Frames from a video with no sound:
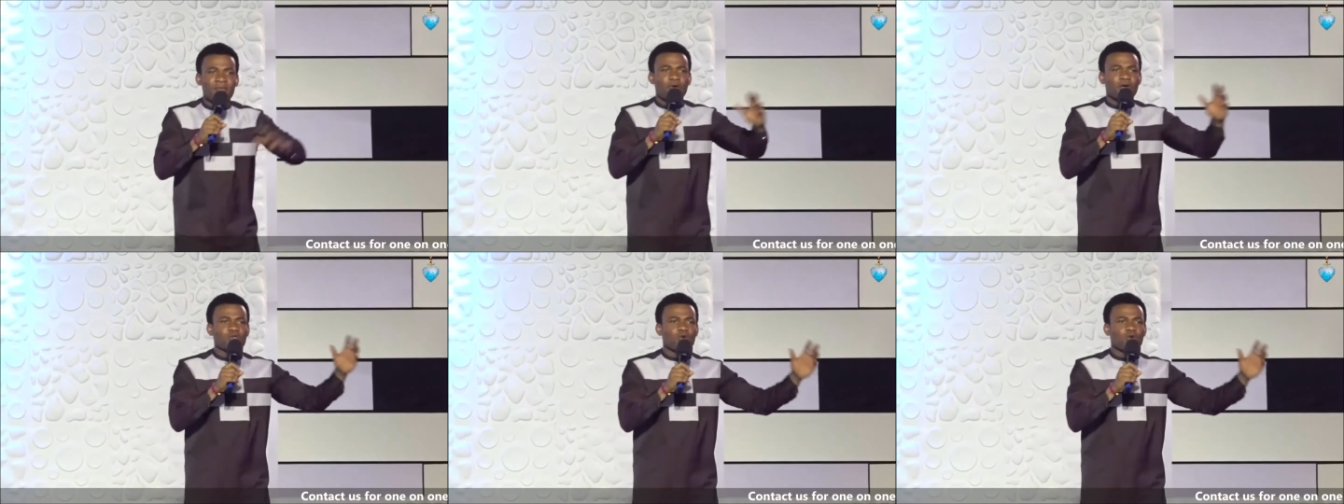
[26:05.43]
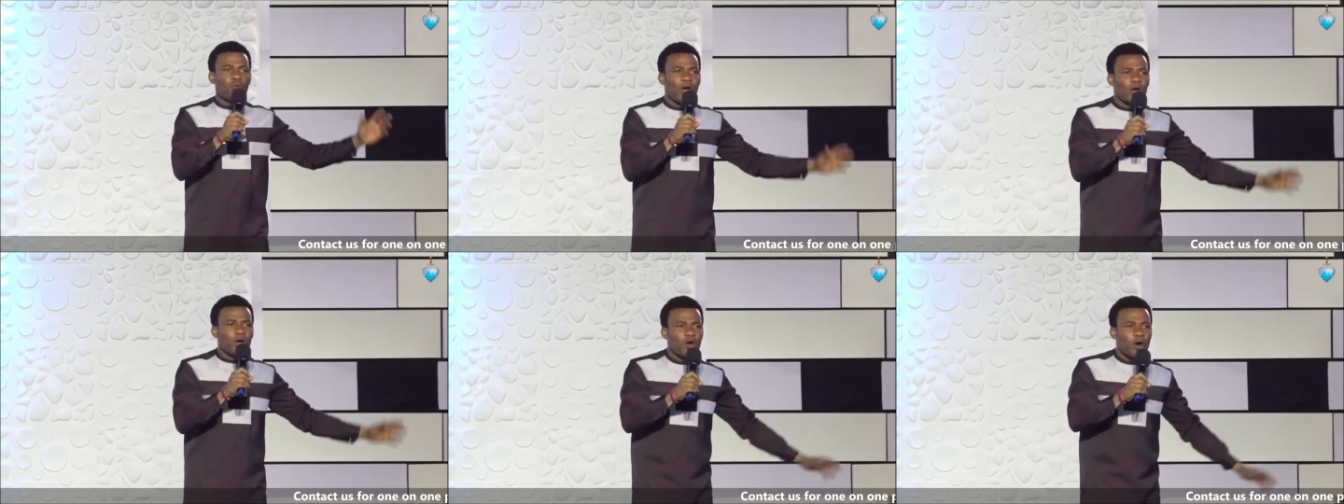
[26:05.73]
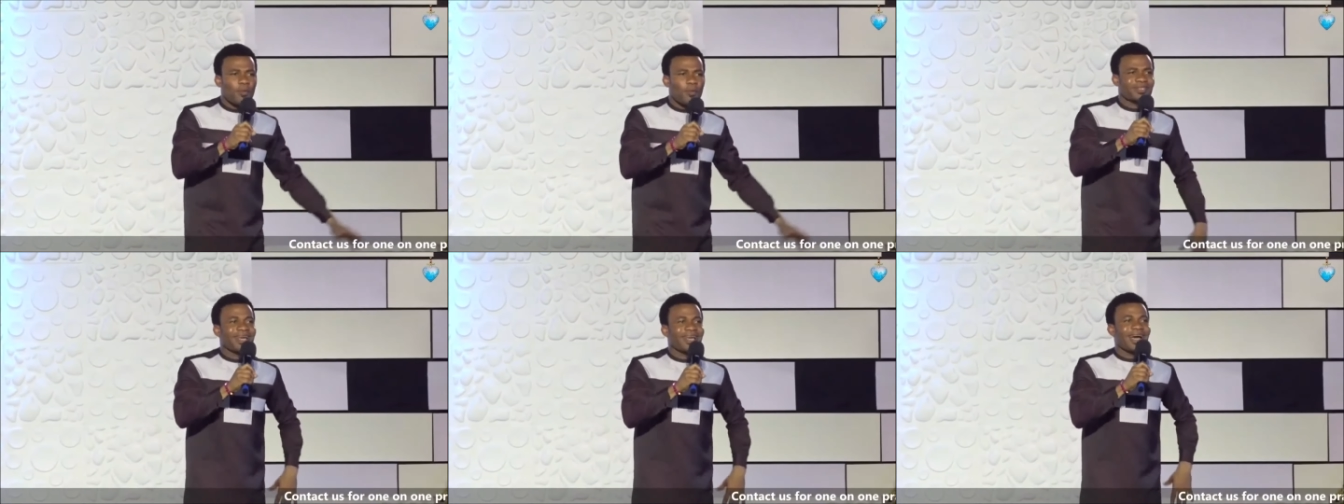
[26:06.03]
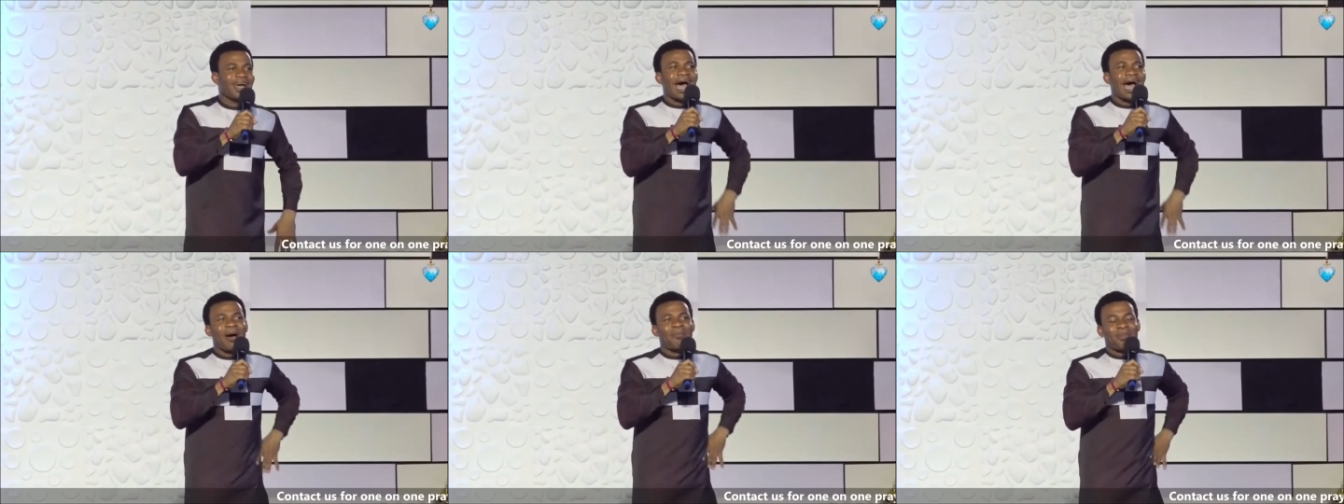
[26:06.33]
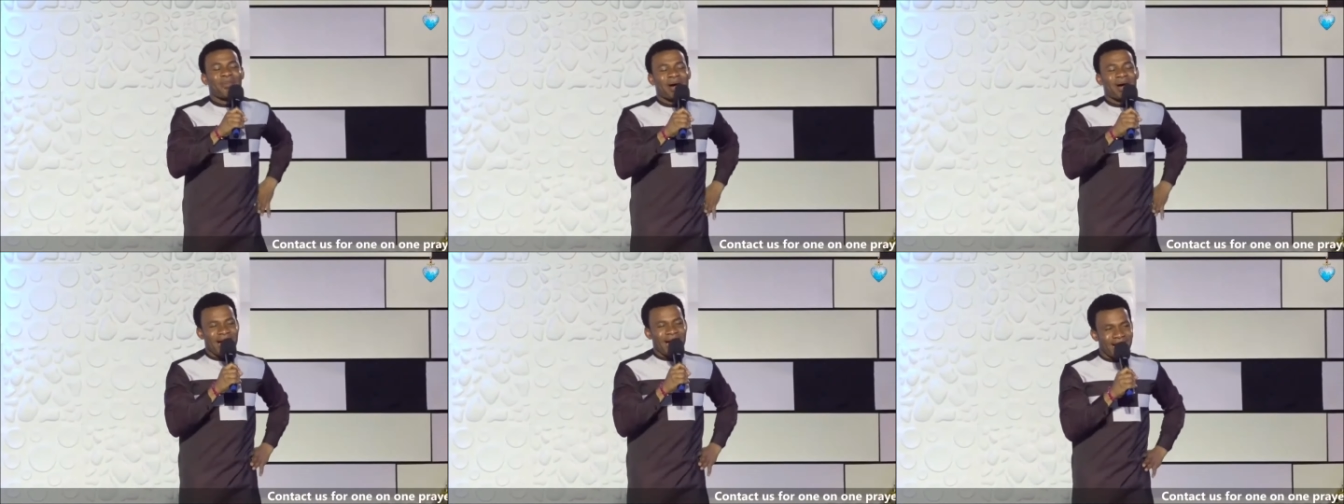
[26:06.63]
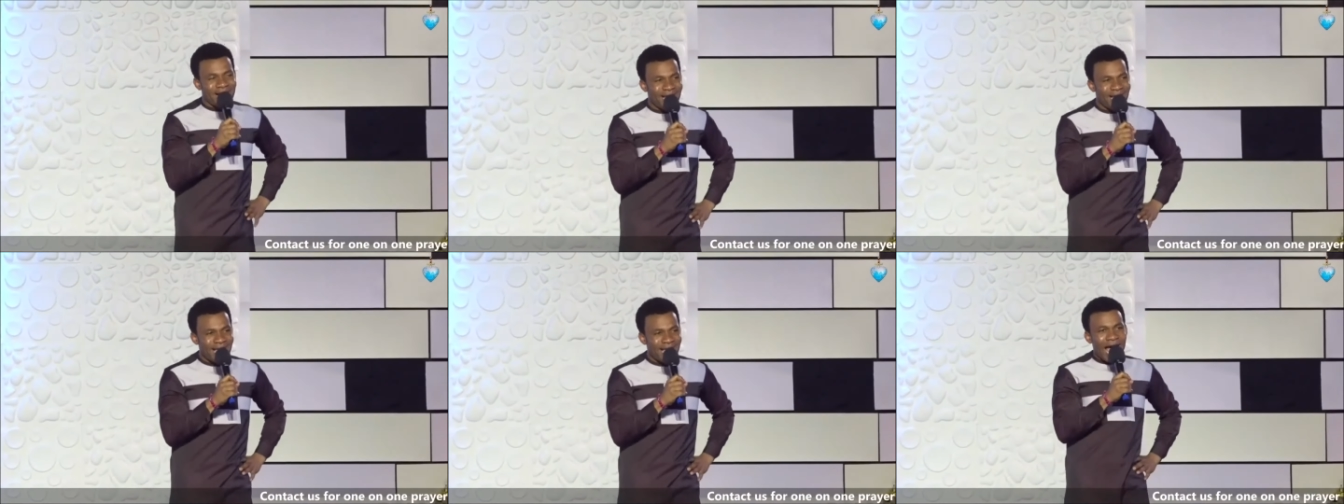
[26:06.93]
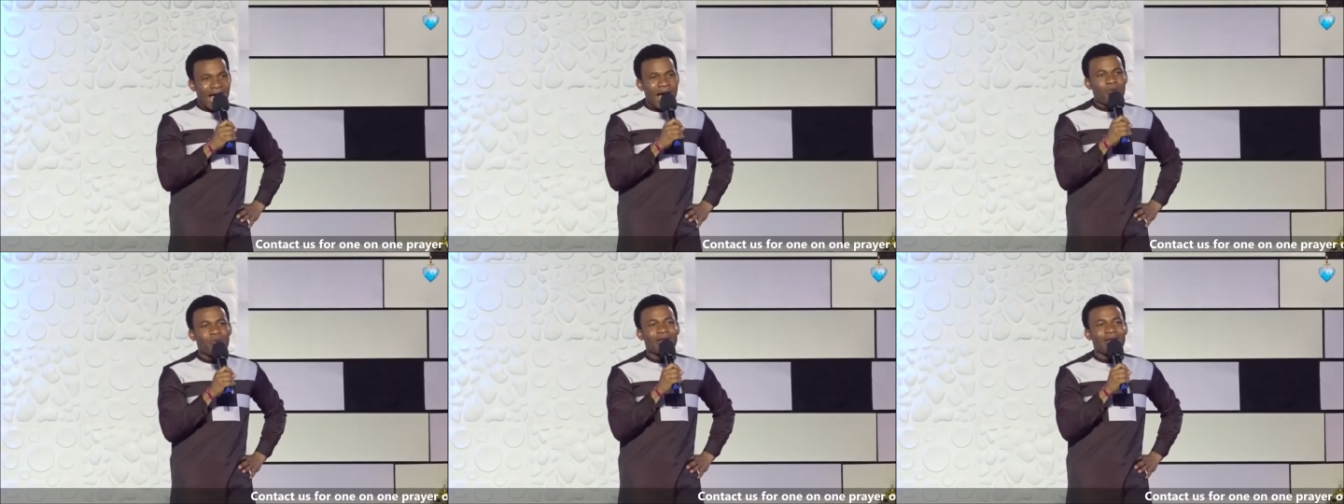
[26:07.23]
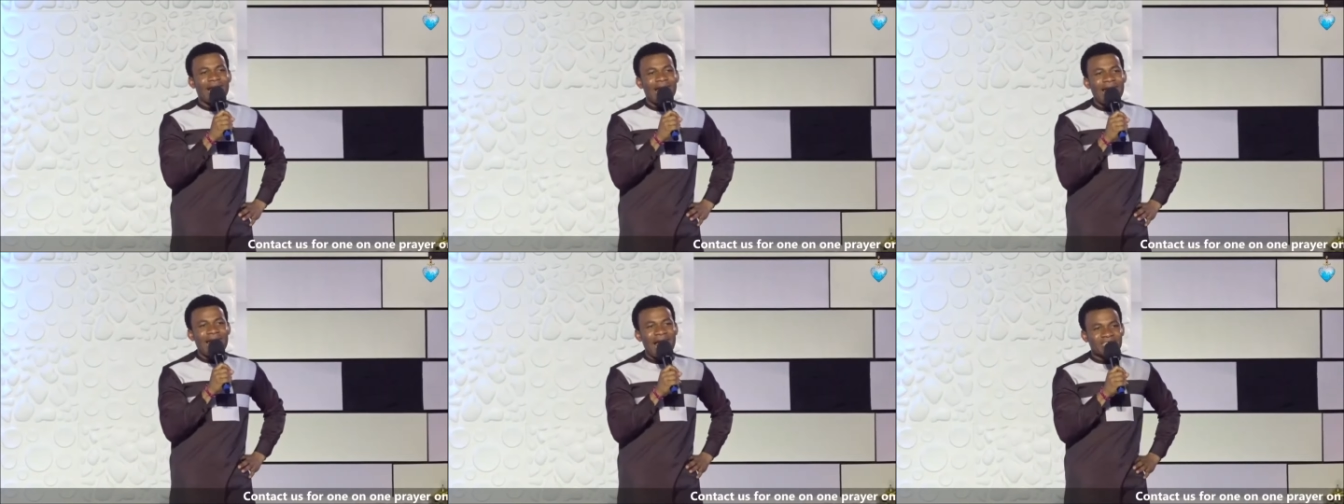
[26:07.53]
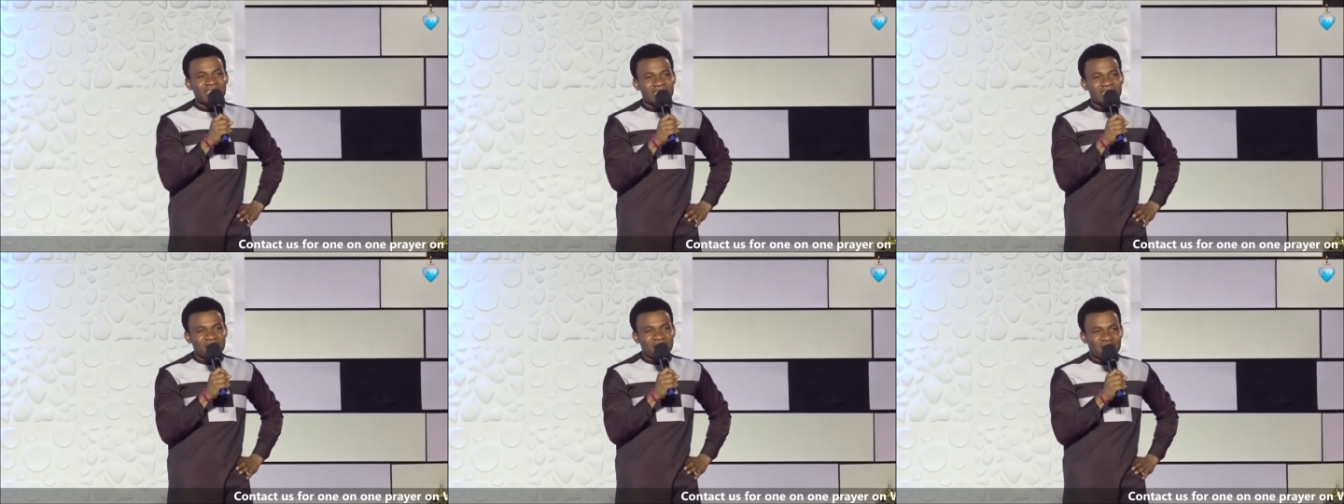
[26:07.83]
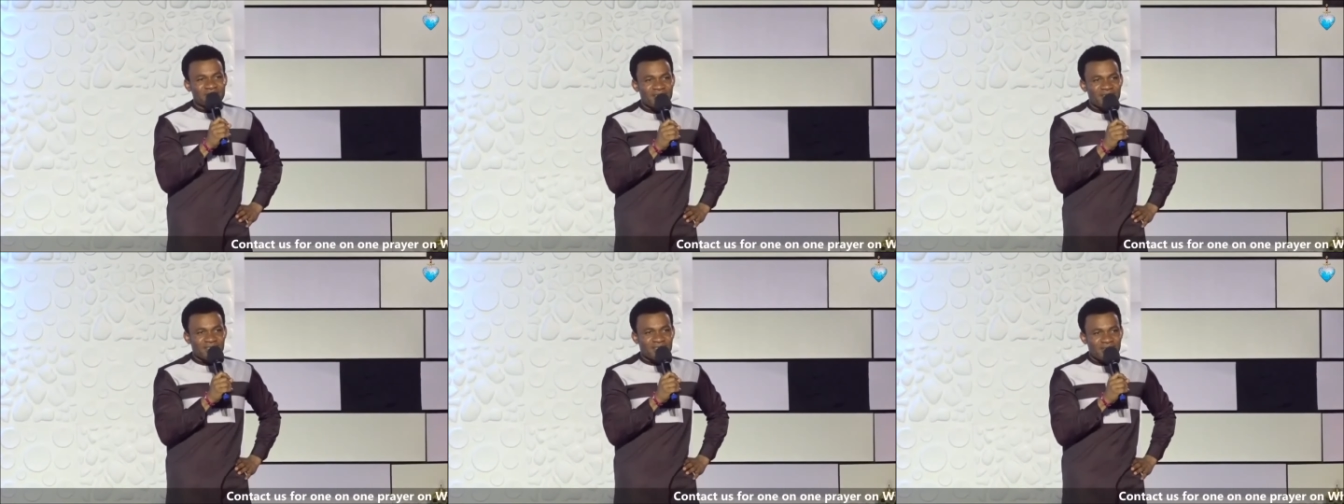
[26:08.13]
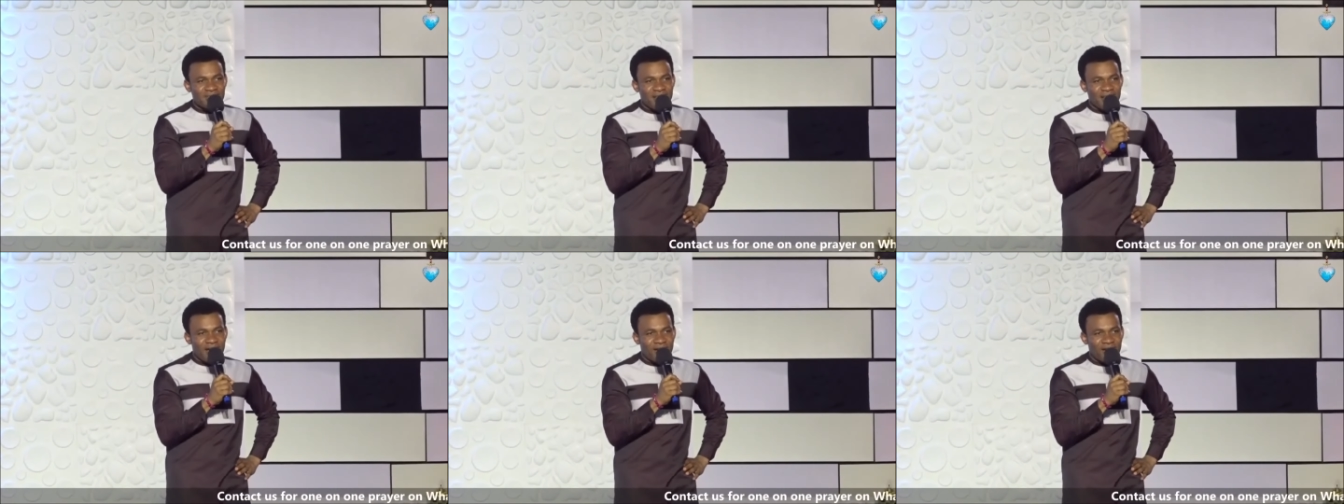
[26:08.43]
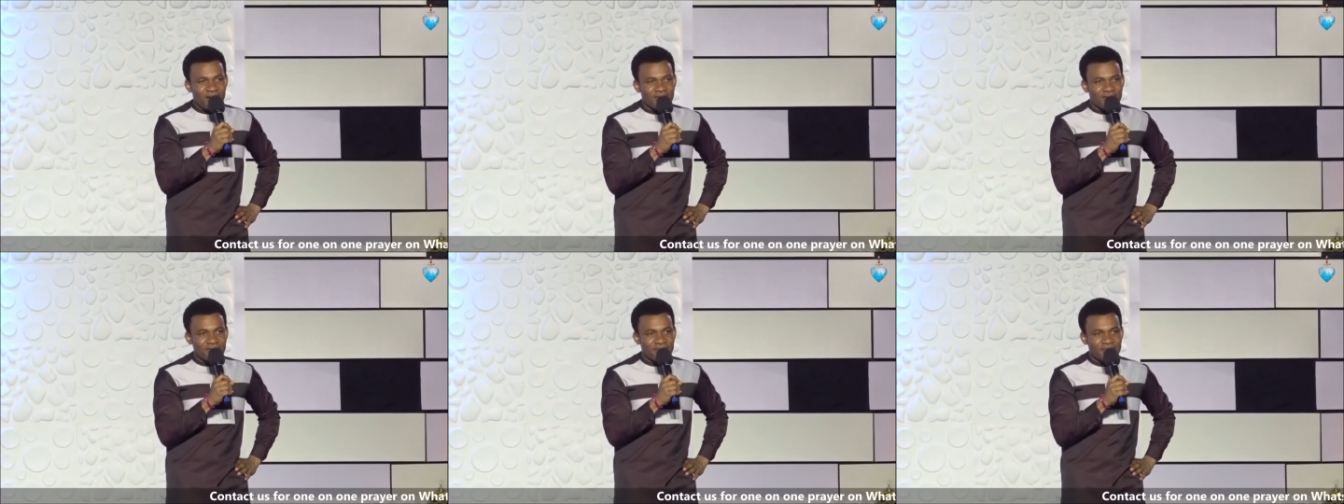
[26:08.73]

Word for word: When you wake up, you say, Abba, how will I achieve this now?